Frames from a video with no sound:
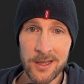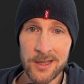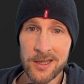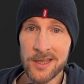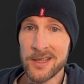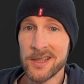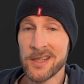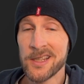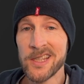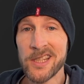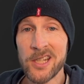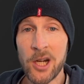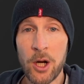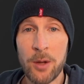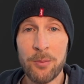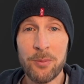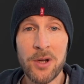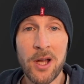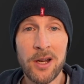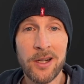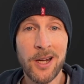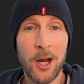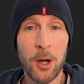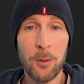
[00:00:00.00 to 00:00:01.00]
is the Startup
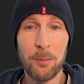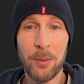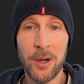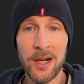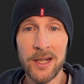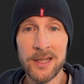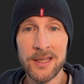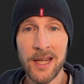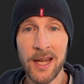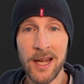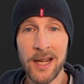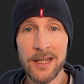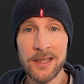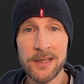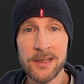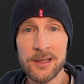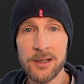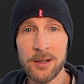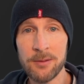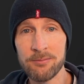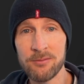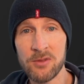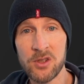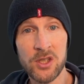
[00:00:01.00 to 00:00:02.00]
Knockout Podcast,
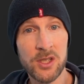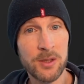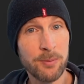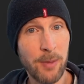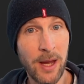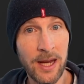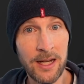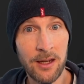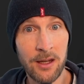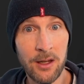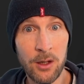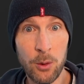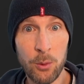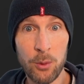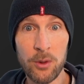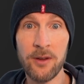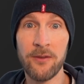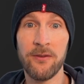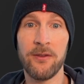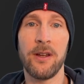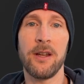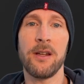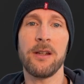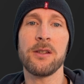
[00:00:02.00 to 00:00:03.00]
smacking you in the
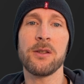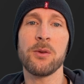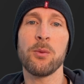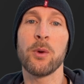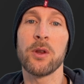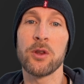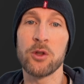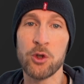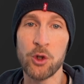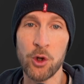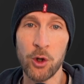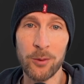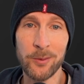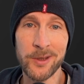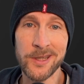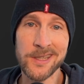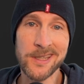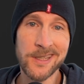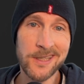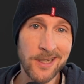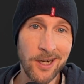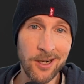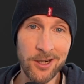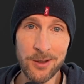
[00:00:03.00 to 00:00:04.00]
face with German
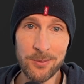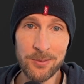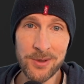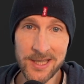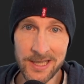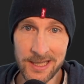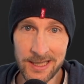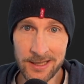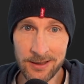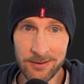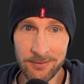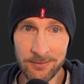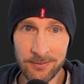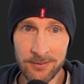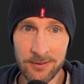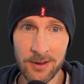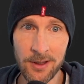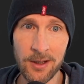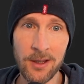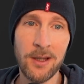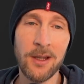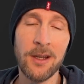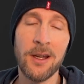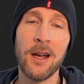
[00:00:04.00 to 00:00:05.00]
startup scene.
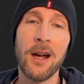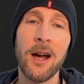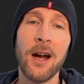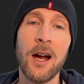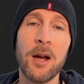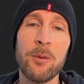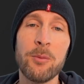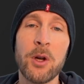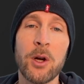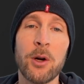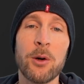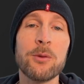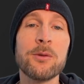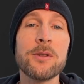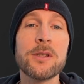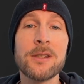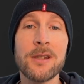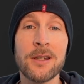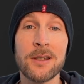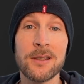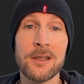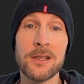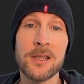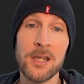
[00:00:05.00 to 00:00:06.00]
I'm your host,
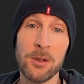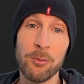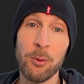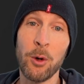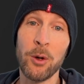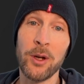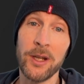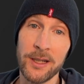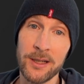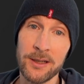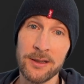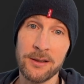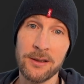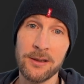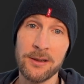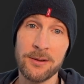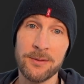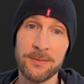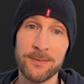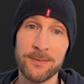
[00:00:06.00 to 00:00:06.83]
Timo Higgs.